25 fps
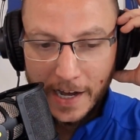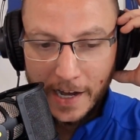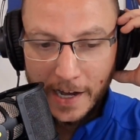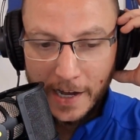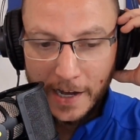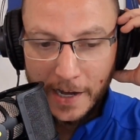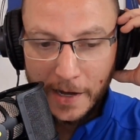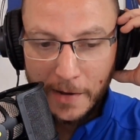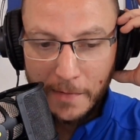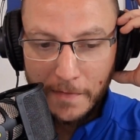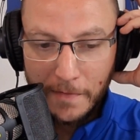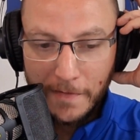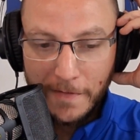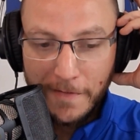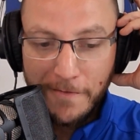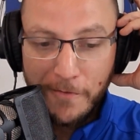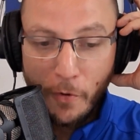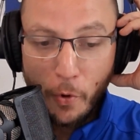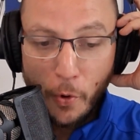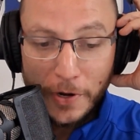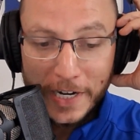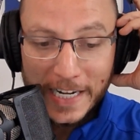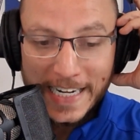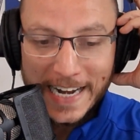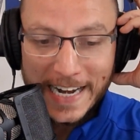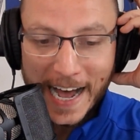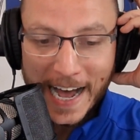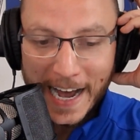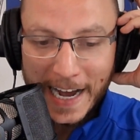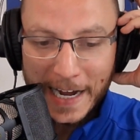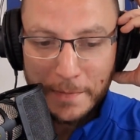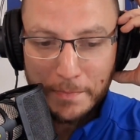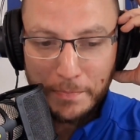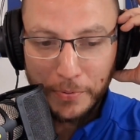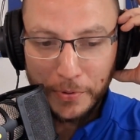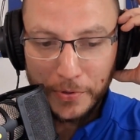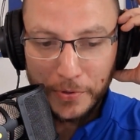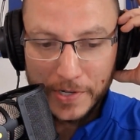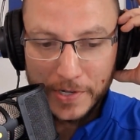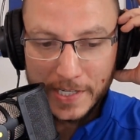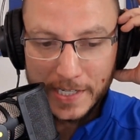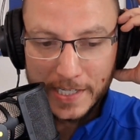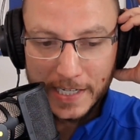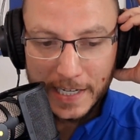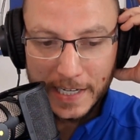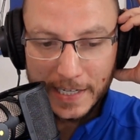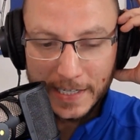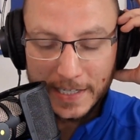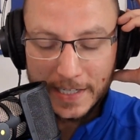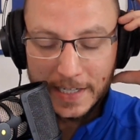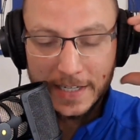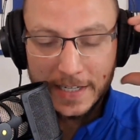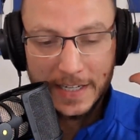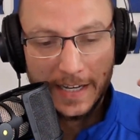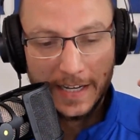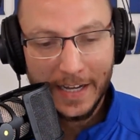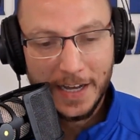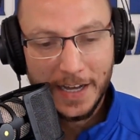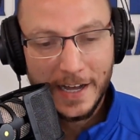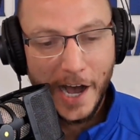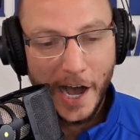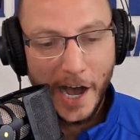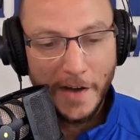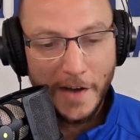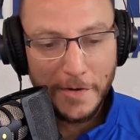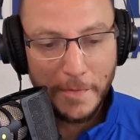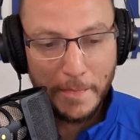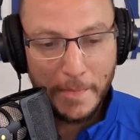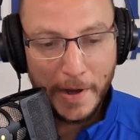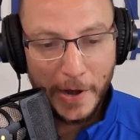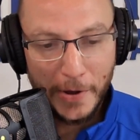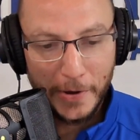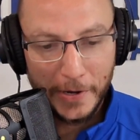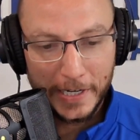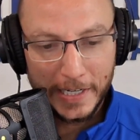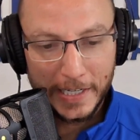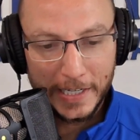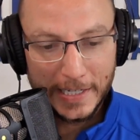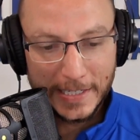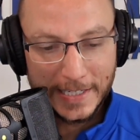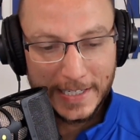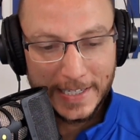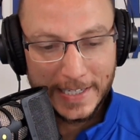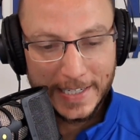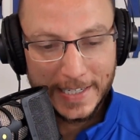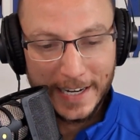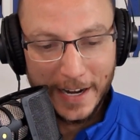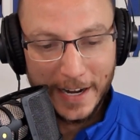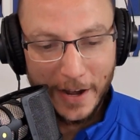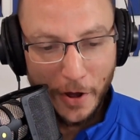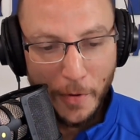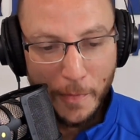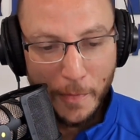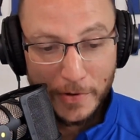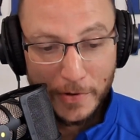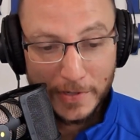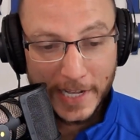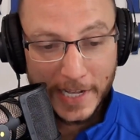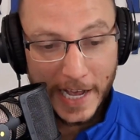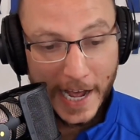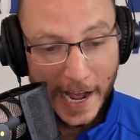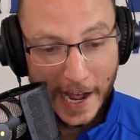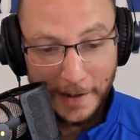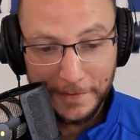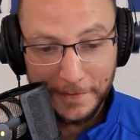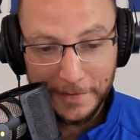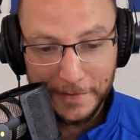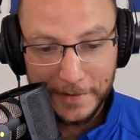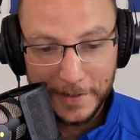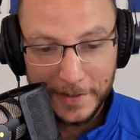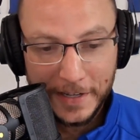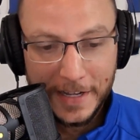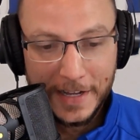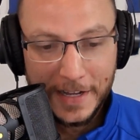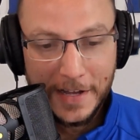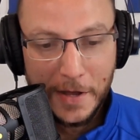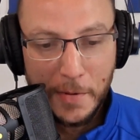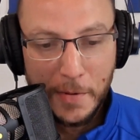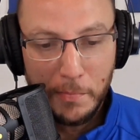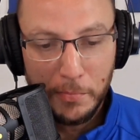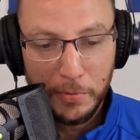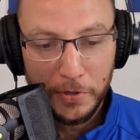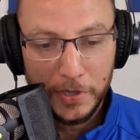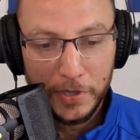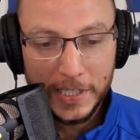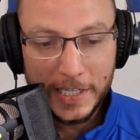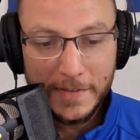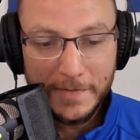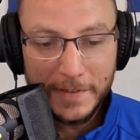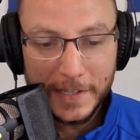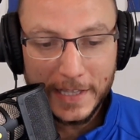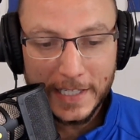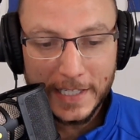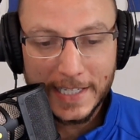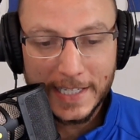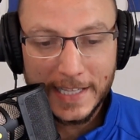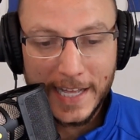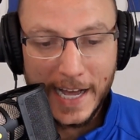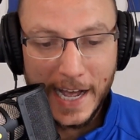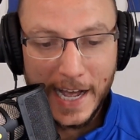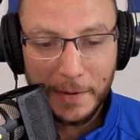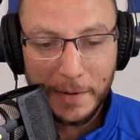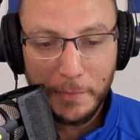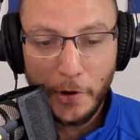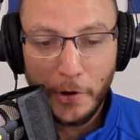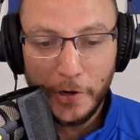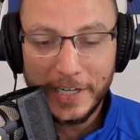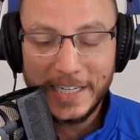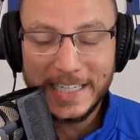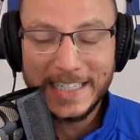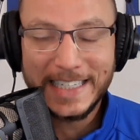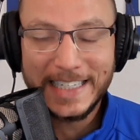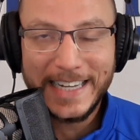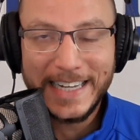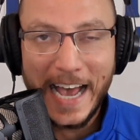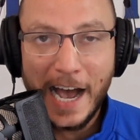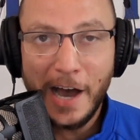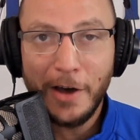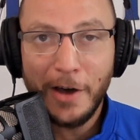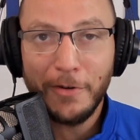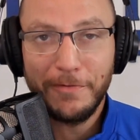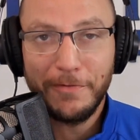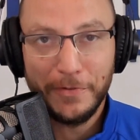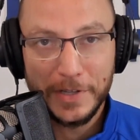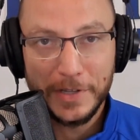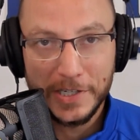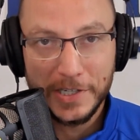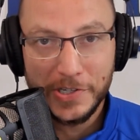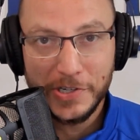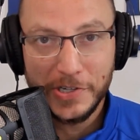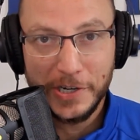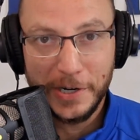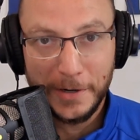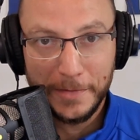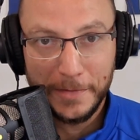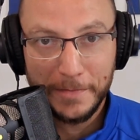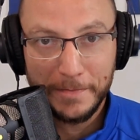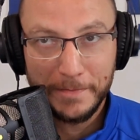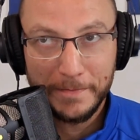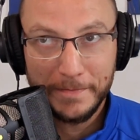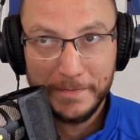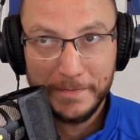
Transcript: 49% of Americans, almost half, believe that the stock market is down for this year.